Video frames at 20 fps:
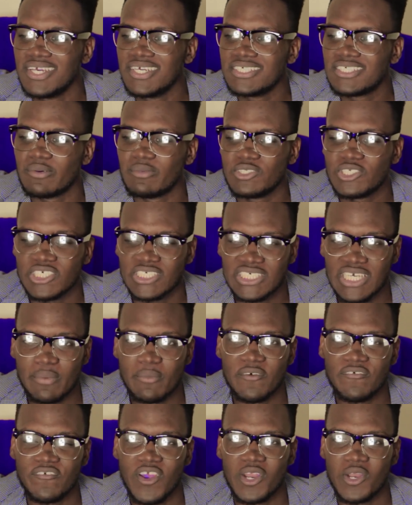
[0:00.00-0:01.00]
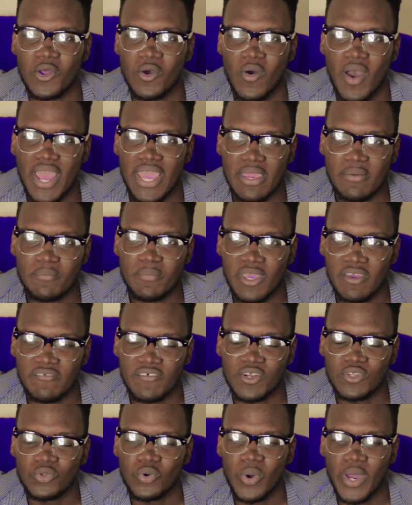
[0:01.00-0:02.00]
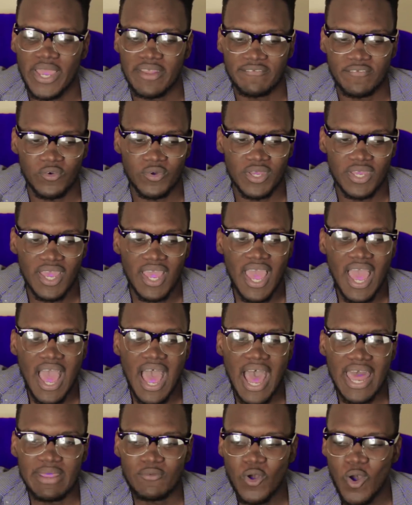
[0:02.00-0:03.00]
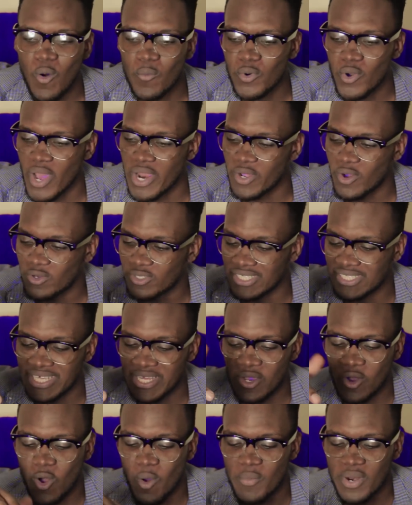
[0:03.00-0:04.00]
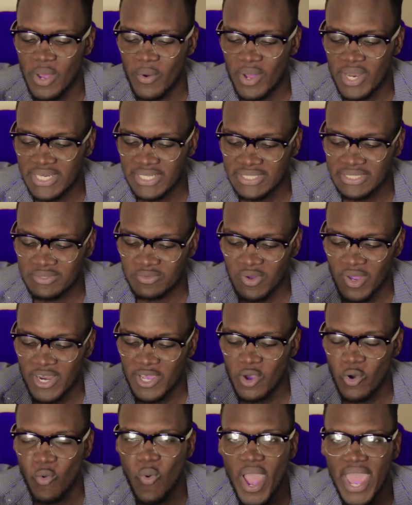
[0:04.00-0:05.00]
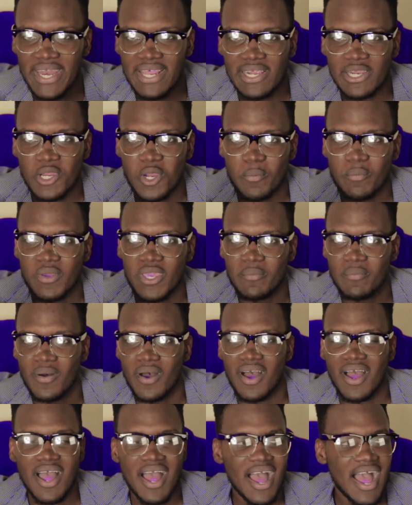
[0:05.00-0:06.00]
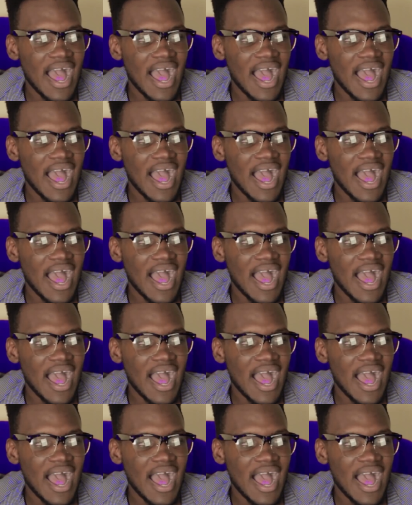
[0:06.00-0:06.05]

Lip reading: So I just give my friend now and him pay for the 2 white for it. And him come now, and the thing come in on like a white clear paper.